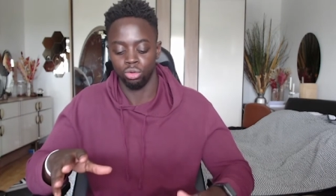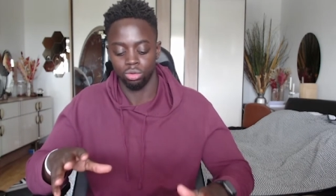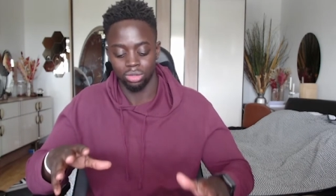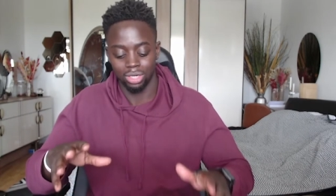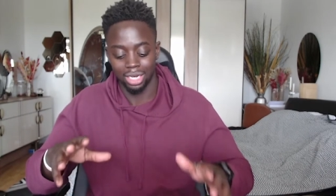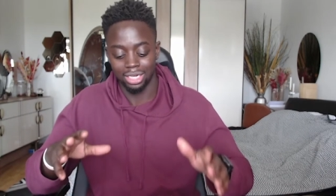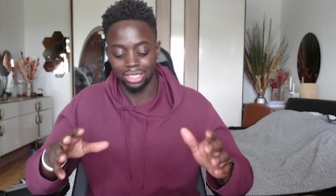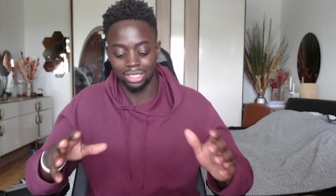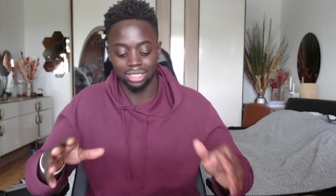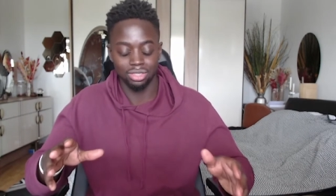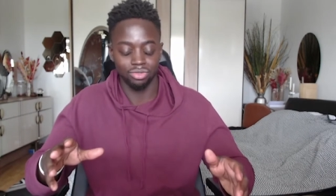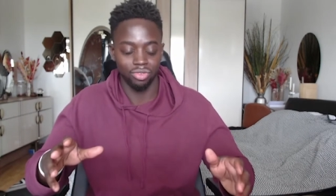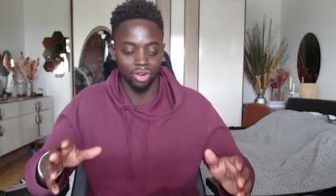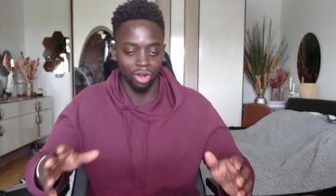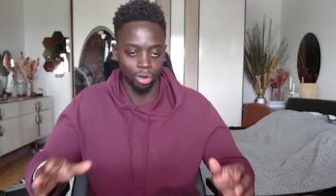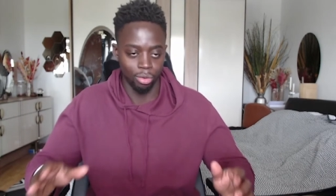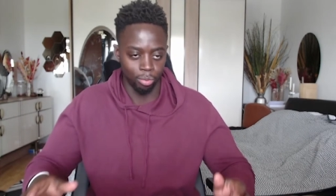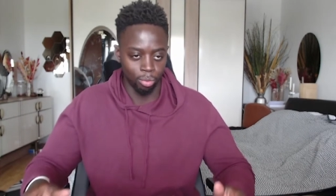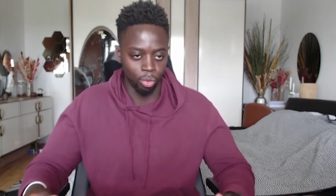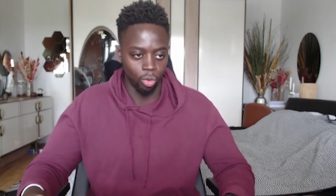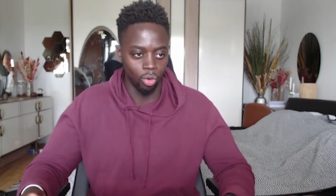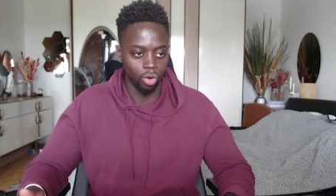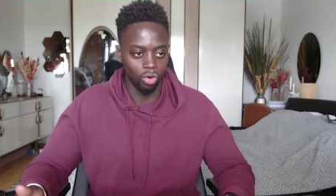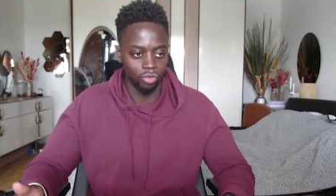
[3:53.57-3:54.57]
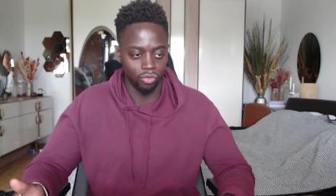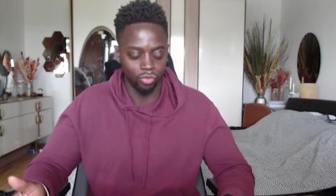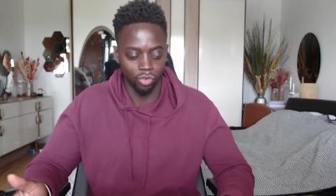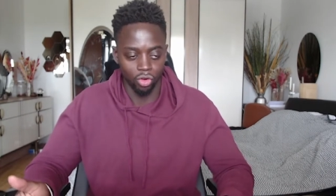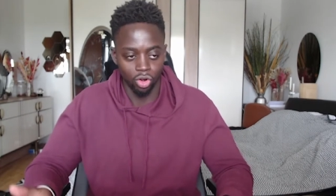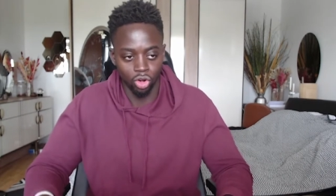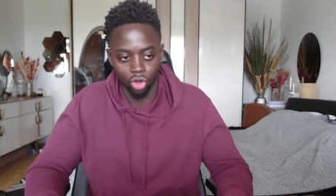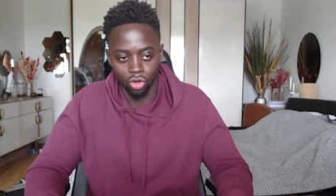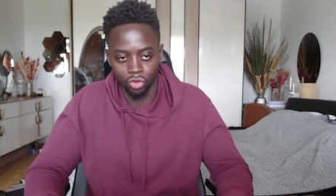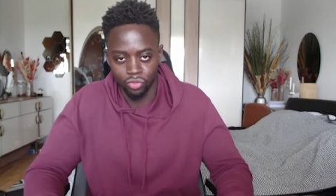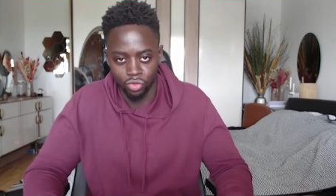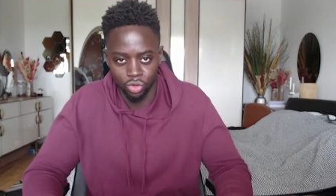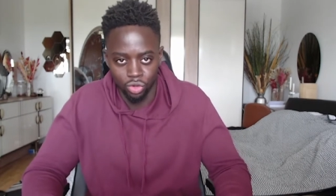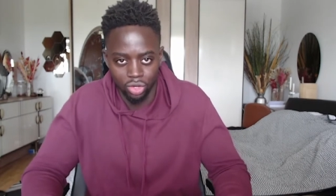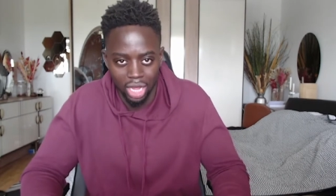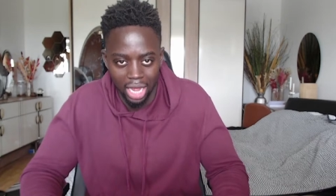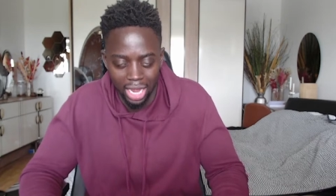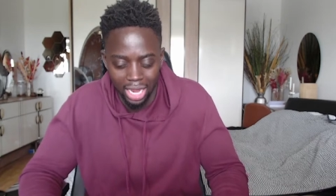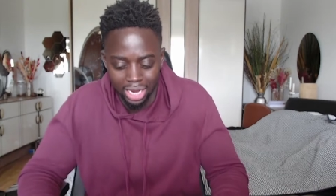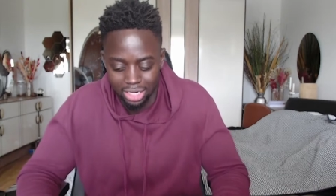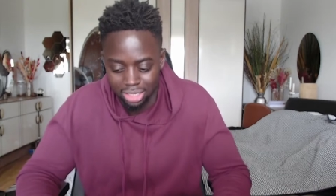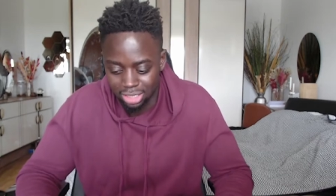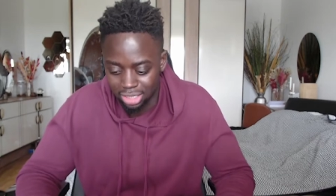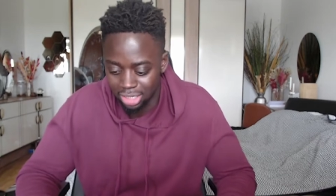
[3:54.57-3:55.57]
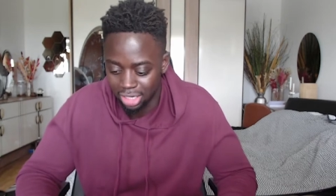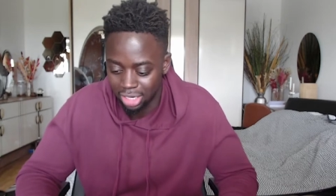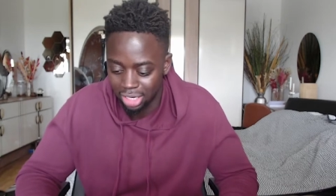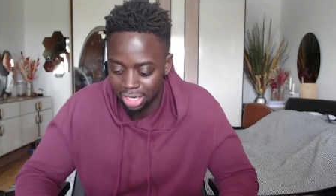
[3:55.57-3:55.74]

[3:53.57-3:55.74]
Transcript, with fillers: Like, this is very important for a lot of you guys